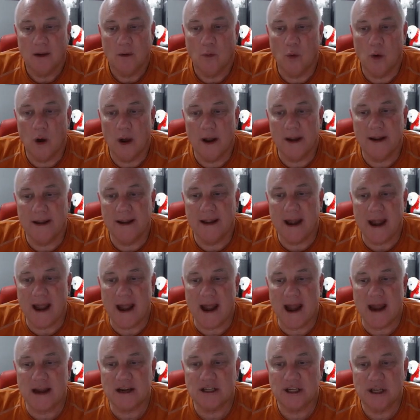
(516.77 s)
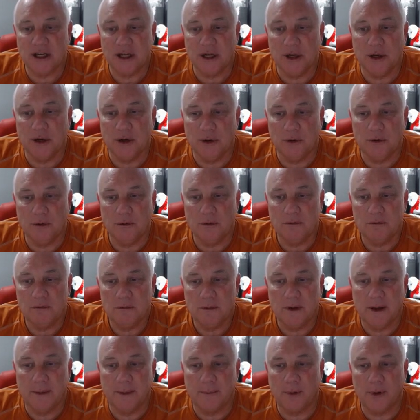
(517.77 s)
1-2
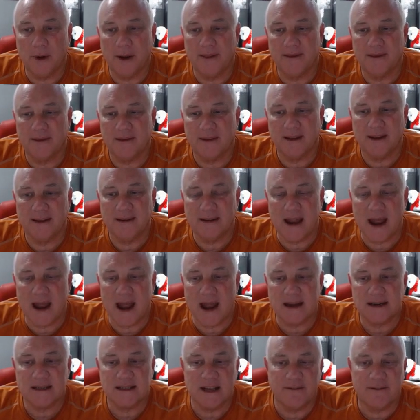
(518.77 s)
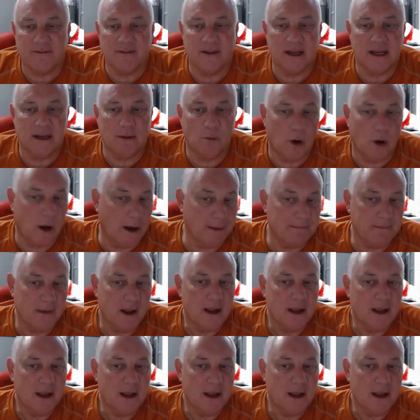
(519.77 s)
in parentheses dash 71.